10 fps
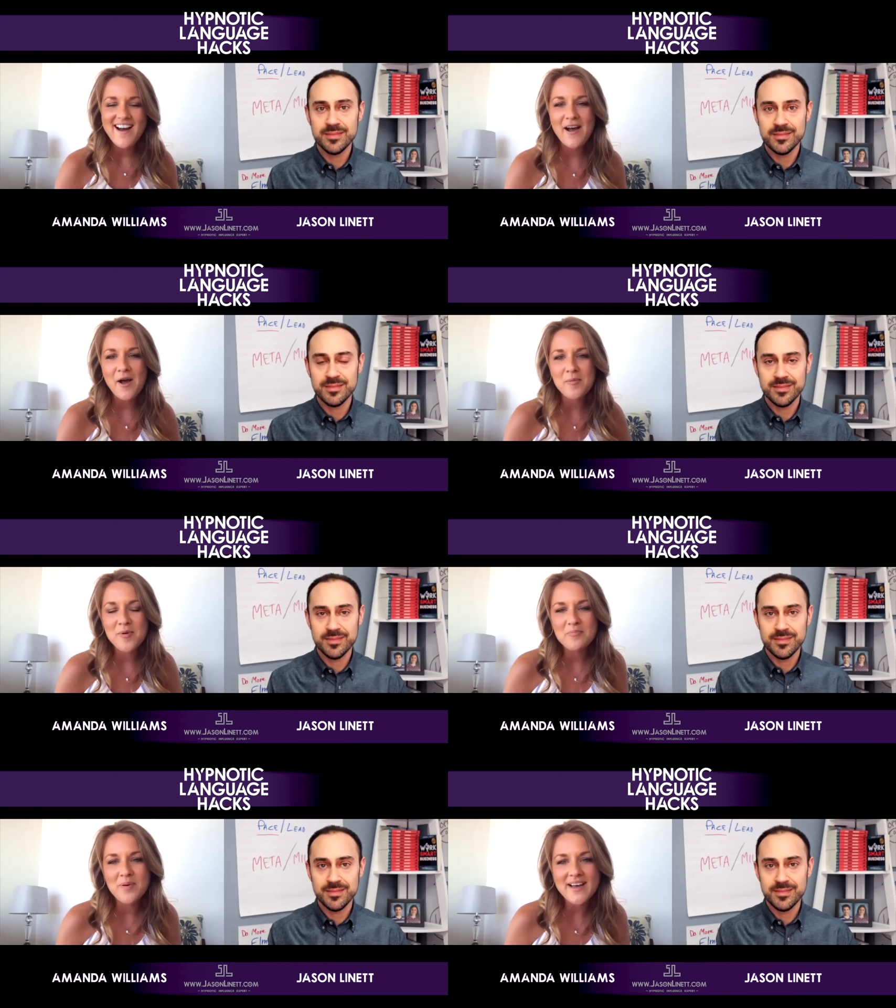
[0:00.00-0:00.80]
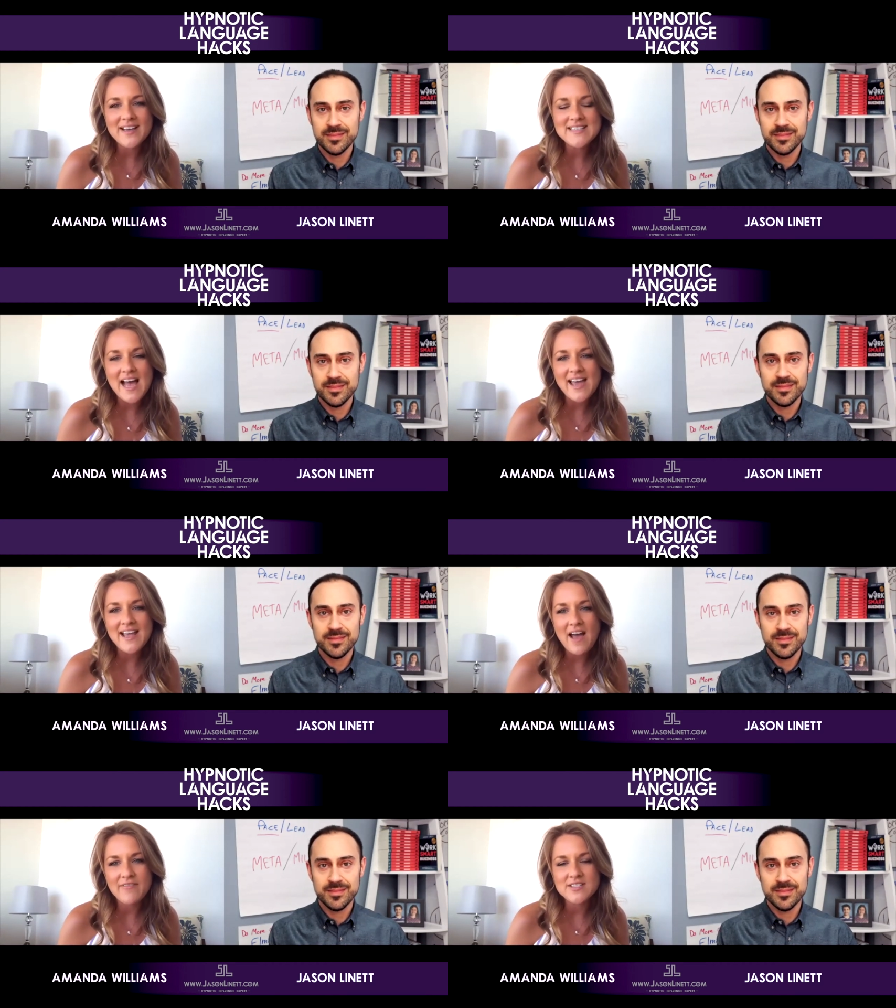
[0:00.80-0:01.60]
Speaker 1: um, but I
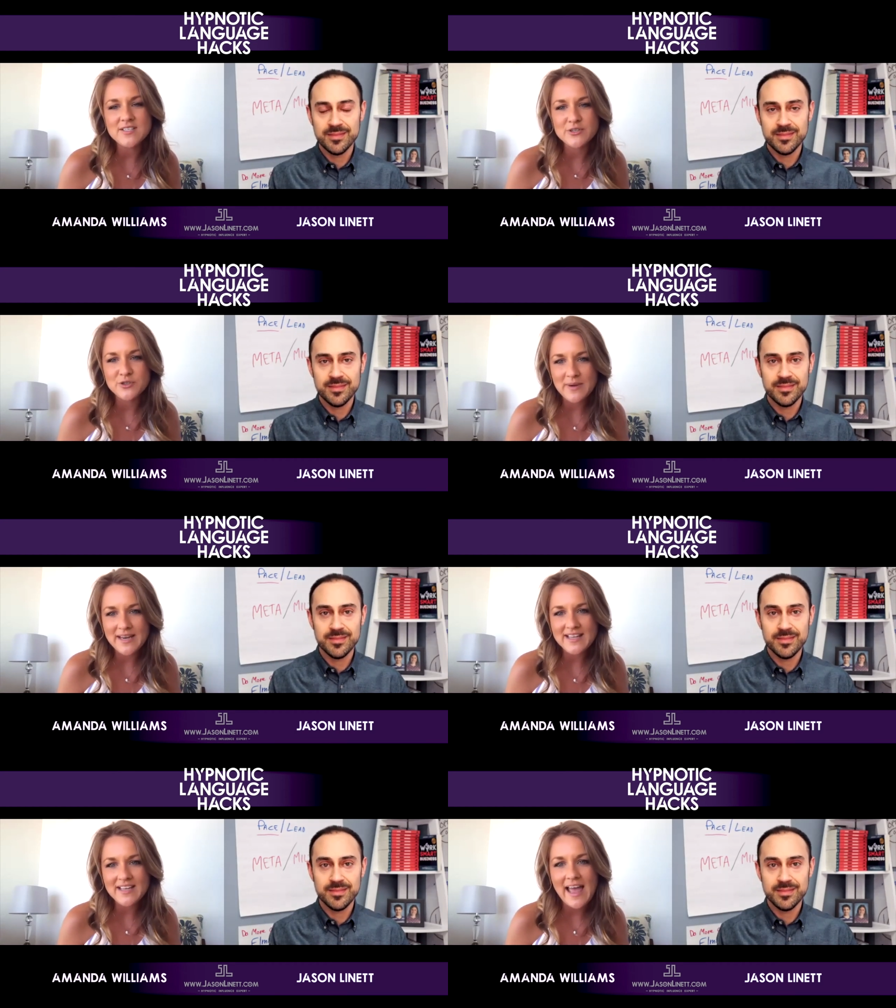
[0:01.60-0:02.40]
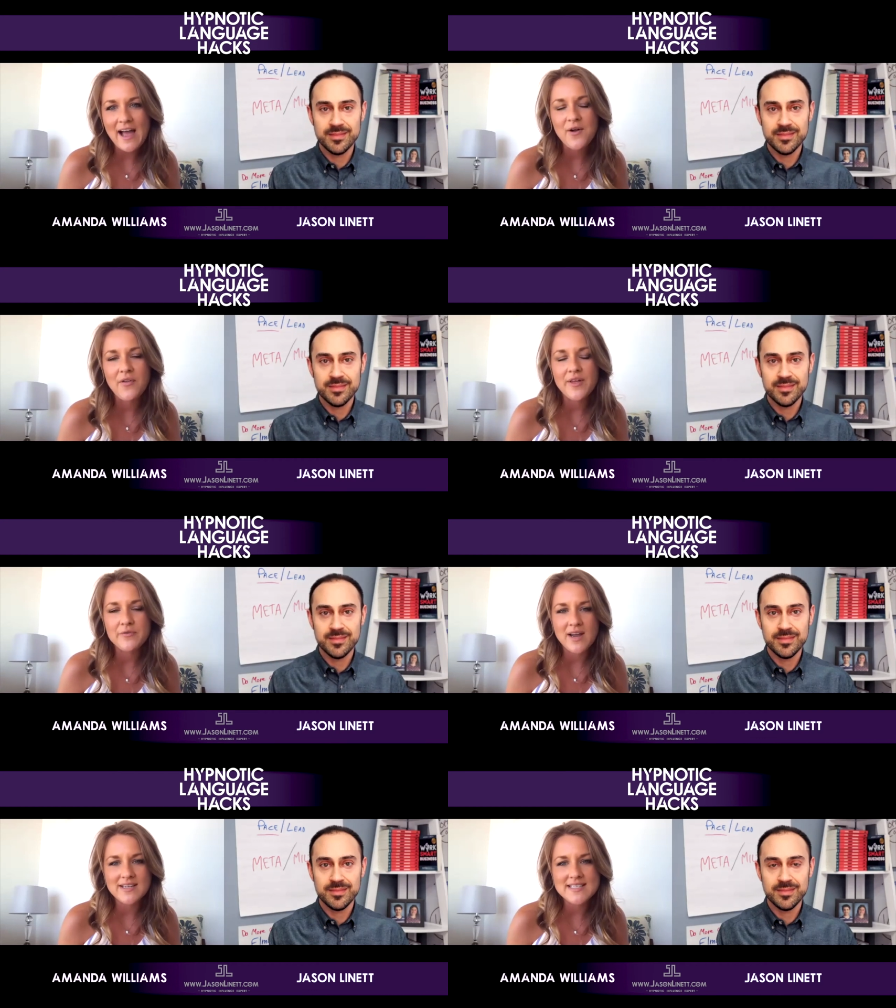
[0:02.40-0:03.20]
have a social media gal that
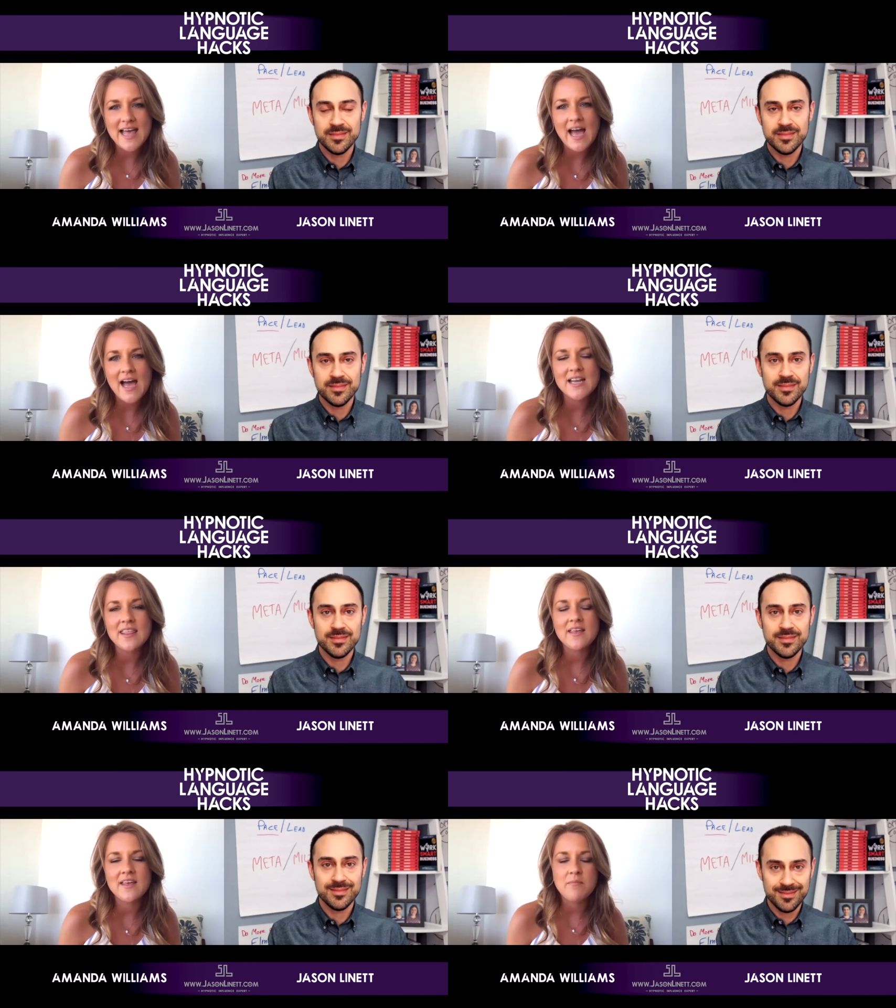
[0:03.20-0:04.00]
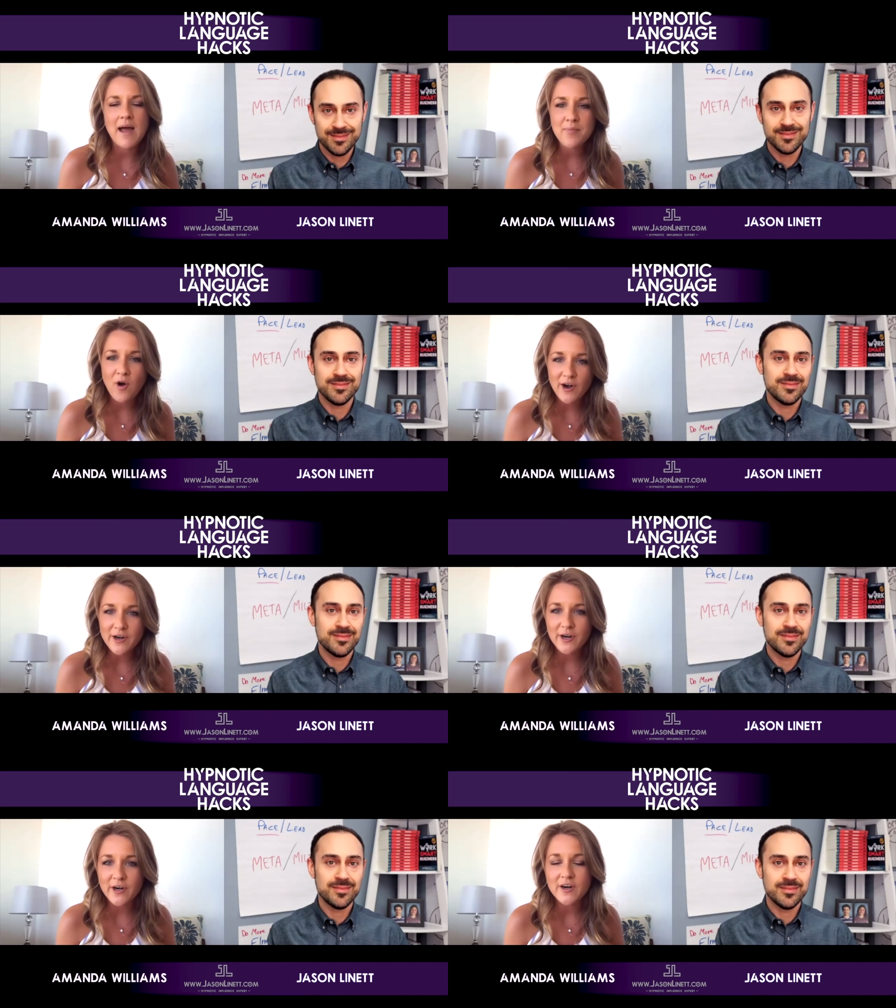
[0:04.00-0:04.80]
runs that, and then my
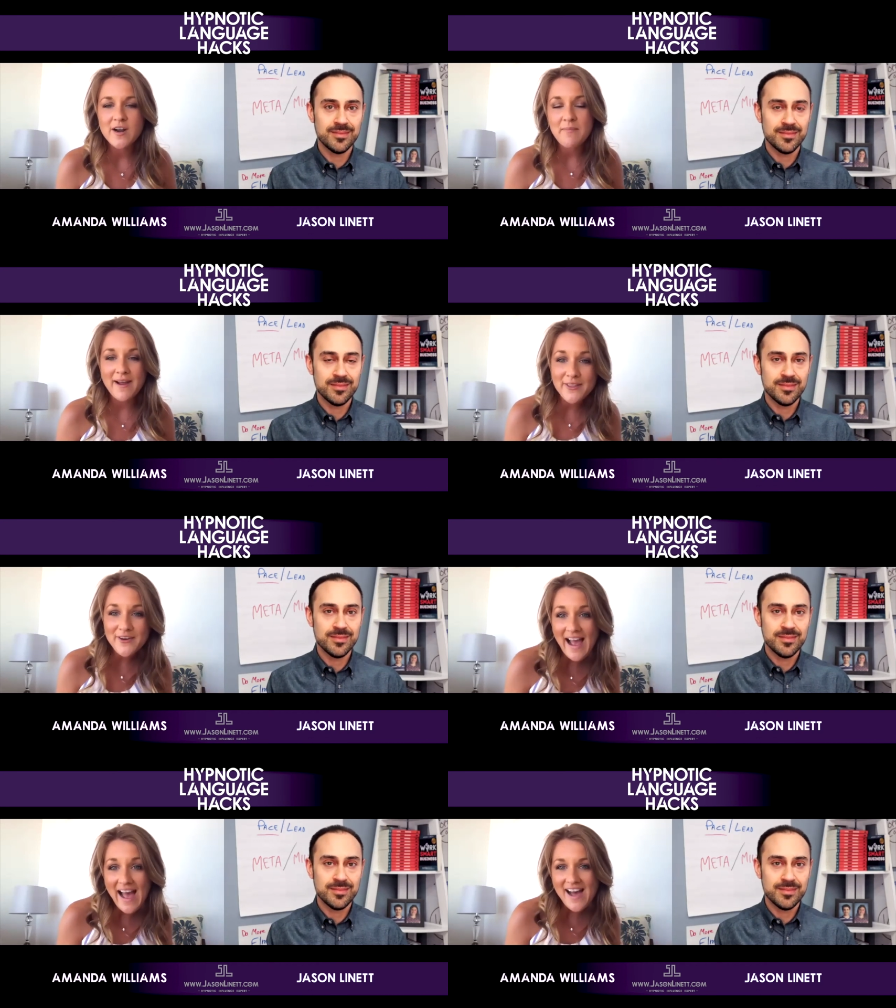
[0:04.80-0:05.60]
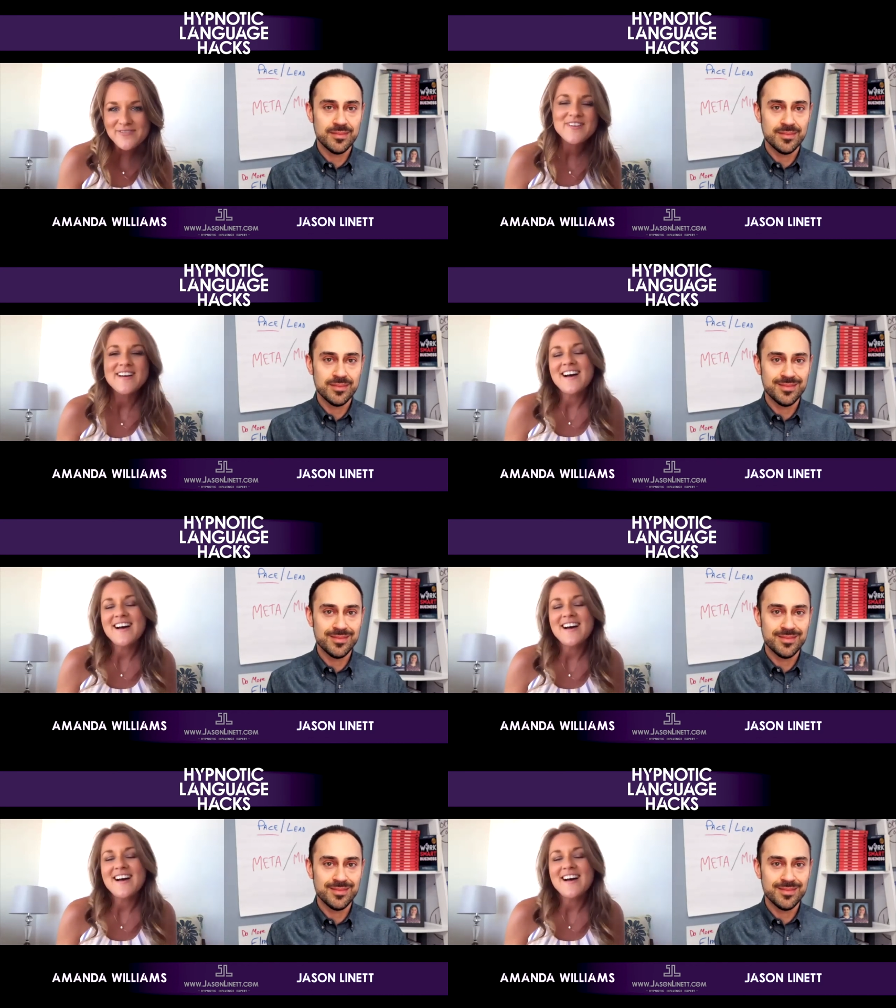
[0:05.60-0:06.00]
partner, my other half.